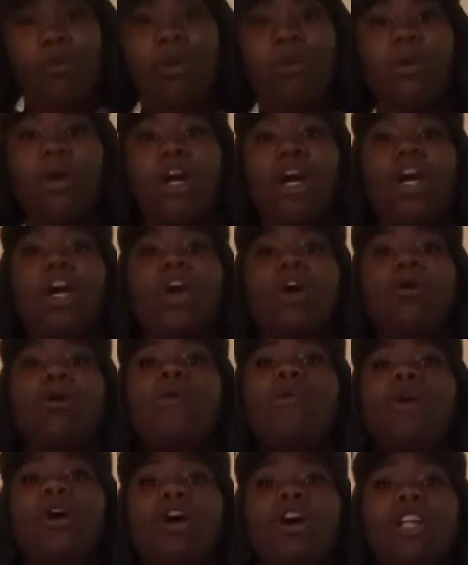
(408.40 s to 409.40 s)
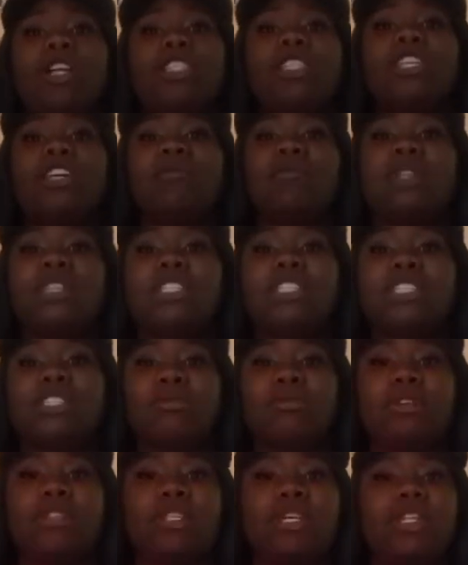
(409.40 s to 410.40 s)
we would go to sleep, listen to
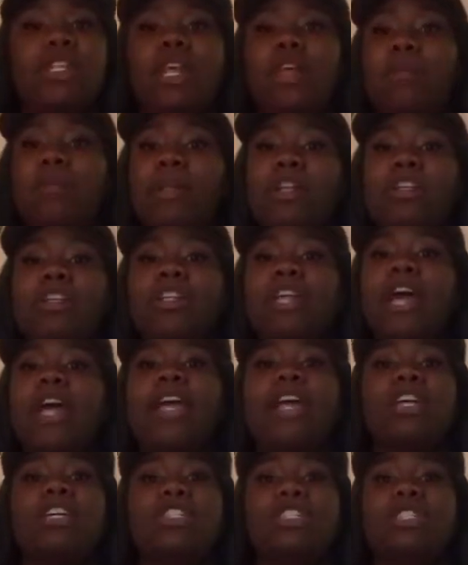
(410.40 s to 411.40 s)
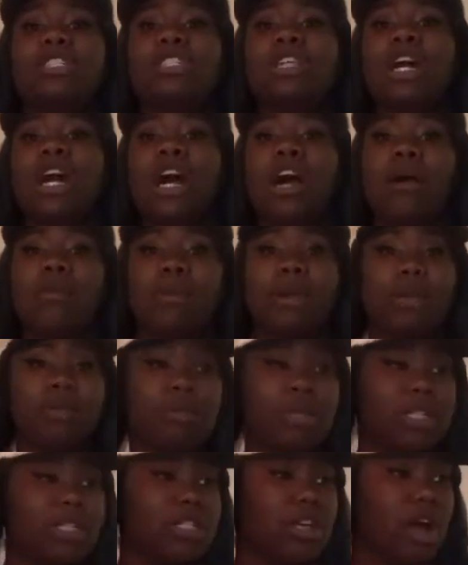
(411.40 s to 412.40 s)
music, then in the middle of the night he'll just come and
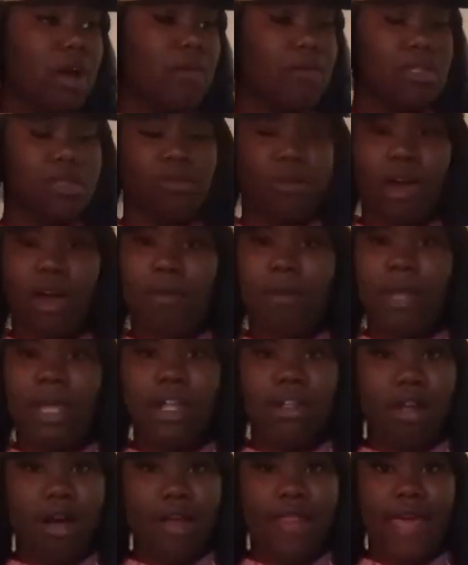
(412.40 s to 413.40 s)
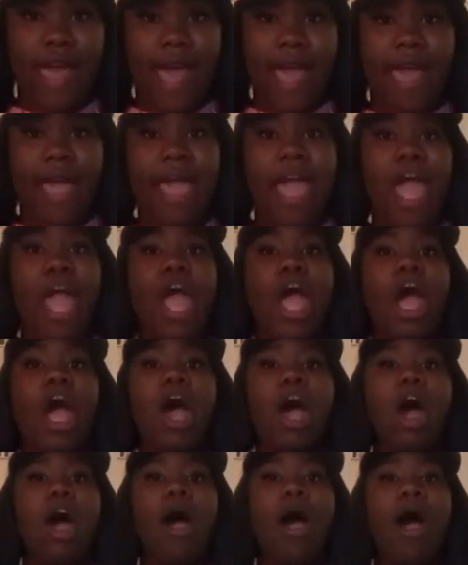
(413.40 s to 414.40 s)
put his arms around me and all that.
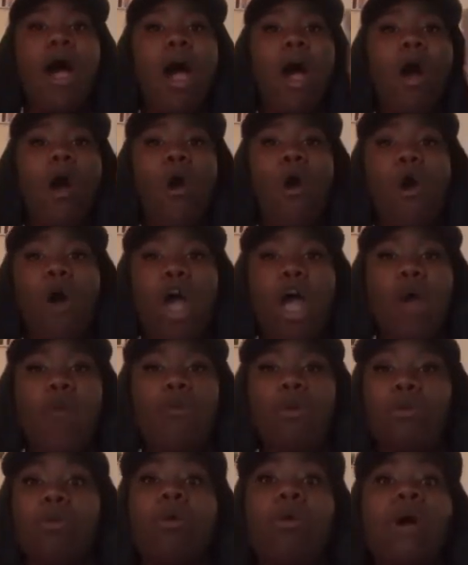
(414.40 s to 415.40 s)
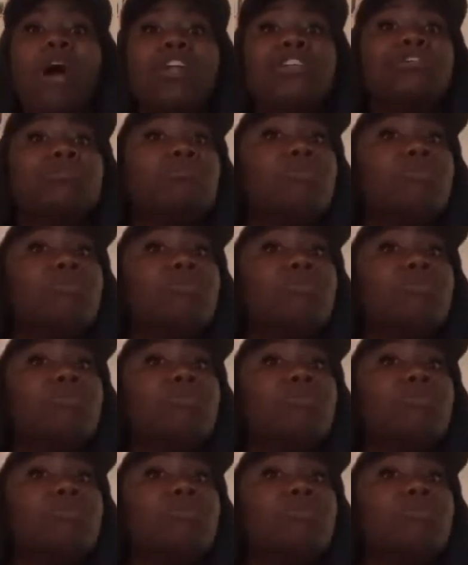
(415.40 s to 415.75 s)
Or we would watch a